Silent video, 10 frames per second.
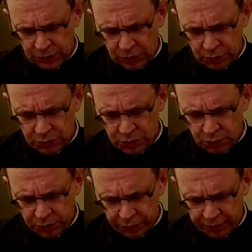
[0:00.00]
those
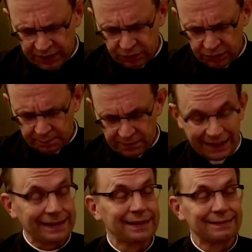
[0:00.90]
who are turning to him,
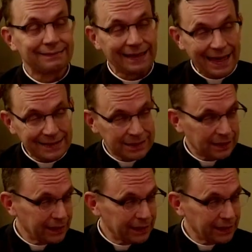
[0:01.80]
like tax